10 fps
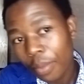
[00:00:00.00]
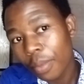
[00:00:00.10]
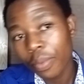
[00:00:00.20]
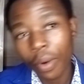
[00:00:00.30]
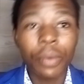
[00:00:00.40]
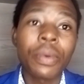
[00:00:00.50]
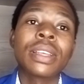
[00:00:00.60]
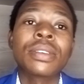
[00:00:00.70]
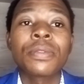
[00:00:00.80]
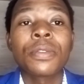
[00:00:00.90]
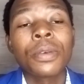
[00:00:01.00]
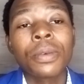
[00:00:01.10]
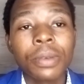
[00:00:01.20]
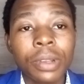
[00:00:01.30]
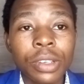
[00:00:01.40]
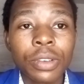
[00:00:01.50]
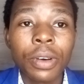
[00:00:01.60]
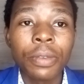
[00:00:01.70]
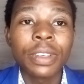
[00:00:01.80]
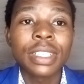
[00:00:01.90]
progress through this
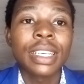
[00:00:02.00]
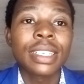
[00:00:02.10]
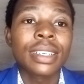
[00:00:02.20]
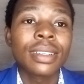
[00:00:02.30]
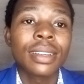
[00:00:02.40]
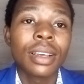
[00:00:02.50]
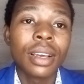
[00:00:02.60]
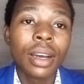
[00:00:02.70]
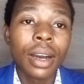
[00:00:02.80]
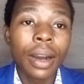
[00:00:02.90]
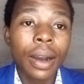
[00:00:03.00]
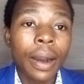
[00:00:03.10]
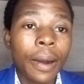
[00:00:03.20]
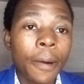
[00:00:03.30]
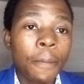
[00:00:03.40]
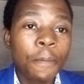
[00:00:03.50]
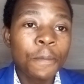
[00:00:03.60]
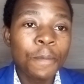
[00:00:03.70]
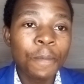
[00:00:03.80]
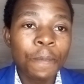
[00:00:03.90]
conversation.
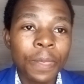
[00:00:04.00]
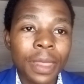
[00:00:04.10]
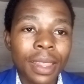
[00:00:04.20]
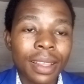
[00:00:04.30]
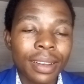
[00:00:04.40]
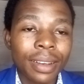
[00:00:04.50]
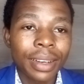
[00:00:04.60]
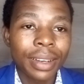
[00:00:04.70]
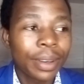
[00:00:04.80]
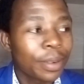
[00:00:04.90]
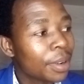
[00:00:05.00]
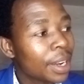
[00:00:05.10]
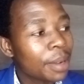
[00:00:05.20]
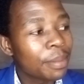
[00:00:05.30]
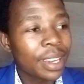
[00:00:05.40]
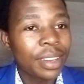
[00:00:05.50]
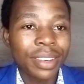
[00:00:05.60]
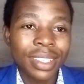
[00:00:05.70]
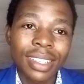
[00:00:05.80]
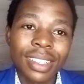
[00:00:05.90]
Um, why am I
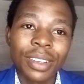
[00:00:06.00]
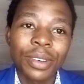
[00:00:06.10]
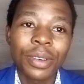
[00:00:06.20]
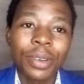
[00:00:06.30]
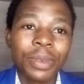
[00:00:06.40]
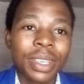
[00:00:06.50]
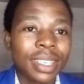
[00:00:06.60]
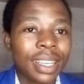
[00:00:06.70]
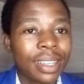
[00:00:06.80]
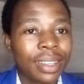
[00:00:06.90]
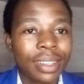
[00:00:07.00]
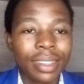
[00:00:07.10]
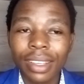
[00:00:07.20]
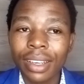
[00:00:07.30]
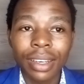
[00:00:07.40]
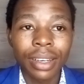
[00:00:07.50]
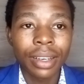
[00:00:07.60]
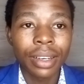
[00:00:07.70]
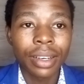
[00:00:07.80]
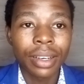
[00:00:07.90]
interested in economics and
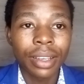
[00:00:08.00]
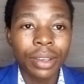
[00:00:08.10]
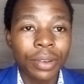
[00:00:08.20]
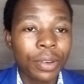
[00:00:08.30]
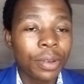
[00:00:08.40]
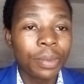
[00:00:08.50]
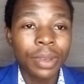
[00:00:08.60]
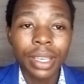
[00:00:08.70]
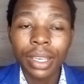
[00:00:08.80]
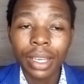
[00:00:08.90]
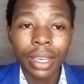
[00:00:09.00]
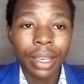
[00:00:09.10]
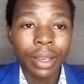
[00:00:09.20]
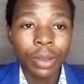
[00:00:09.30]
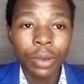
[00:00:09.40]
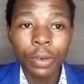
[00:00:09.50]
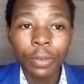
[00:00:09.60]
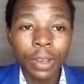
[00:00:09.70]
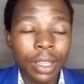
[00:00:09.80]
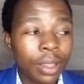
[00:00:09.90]
uh, economic uh, youth
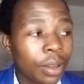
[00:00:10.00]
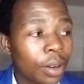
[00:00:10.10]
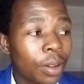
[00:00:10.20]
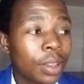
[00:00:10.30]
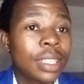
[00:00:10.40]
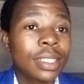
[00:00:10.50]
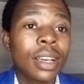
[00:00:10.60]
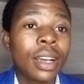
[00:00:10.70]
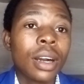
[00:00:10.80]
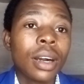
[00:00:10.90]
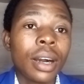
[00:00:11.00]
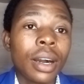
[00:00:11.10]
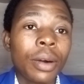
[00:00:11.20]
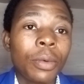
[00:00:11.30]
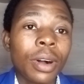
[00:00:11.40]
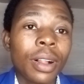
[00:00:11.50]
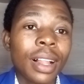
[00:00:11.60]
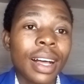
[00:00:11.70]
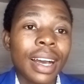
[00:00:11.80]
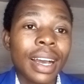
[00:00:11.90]
and all this? Uh,
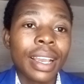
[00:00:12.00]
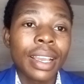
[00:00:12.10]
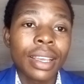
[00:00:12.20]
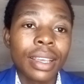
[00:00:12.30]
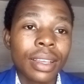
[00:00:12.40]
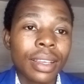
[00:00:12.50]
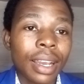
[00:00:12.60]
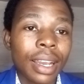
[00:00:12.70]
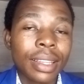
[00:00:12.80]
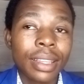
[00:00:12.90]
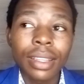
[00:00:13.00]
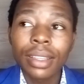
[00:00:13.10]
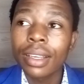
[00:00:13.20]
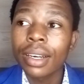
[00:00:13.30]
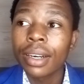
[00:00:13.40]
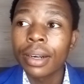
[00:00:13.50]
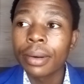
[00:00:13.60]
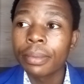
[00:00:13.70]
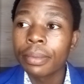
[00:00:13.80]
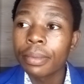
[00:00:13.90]
well, I I did
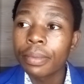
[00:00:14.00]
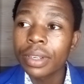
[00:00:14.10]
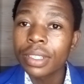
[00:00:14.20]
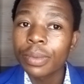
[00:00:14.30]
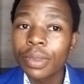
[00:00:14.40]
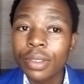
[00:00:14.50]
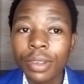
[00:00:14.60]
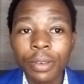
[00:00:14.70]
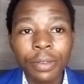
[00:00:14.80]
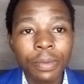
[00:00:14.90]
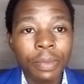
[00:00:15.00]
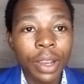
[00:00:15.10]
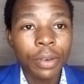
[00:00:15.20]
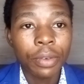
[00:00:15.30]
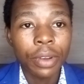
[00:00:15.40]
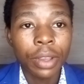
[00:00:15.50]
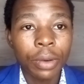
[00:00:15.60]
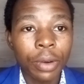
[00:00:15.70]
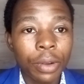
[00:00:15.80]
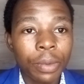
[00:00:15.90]
um, principles of
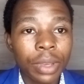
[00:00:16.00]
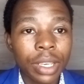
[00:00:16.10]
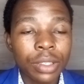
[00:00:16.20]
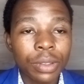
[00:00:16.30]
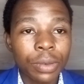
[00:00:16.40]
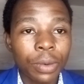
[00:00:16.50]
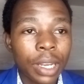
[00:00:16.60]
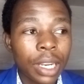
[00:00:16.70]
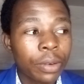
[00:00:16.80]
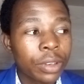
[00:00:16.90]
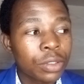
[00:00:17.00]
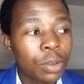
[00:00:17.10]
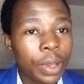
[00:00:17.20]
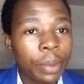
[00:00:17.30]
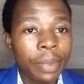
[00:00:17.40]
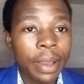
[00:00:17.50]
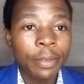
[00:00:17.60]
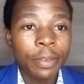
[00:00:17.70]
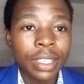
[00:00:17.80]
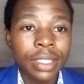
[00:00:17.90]
microeconomics while I was doing my
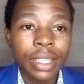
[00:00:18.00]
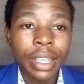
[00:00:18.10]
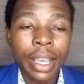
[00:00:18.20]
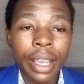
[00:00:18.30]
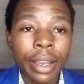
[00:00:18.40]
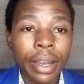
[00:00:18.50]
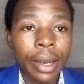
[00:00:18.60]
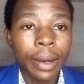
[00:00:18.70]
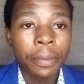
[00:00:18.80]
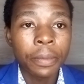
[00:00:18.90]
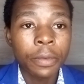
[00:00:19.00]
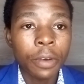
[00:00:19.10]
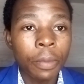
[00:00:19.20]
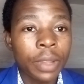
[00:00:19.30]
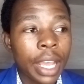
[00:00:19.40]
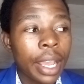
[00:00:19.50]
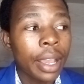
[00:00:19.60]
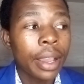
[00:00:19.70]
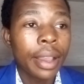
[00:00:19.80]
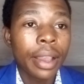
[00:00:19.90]
first year. Um, from there,
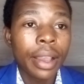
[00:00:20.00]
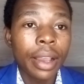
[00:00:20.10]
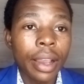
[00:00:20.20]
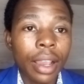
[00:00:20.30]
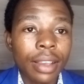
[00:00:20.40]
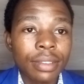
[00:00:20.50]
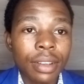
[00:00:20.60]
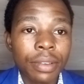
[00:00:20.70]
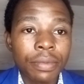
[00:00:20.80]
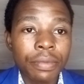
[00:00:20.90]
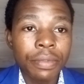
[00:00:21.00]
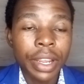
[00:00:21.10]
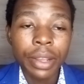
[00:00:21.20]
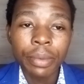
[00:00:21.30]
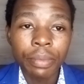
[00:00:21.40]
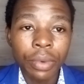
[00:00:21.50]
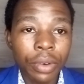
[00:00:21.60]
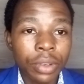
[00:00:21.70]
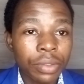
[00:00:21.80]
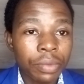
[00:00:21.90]
I started reading
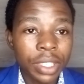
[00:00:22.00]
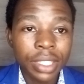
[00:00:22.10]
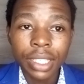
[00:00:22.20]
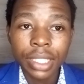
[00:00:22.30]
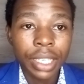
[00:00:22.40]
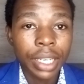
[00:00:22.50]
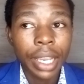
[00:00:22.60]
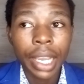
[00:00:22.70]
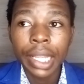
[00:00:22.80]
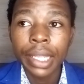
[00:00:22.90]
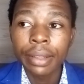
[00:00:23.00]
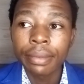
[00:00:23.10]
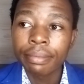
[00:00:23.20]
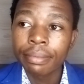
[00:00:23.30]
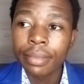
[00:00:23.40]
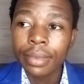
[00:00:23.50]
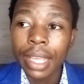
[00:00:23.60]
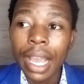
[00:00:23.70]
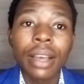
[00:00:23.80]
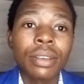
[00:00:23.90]
books, researching, and
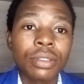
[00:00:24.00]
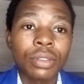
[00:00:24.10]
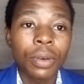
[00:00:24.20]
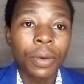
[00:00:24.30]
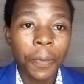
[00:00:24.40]
yeah. So,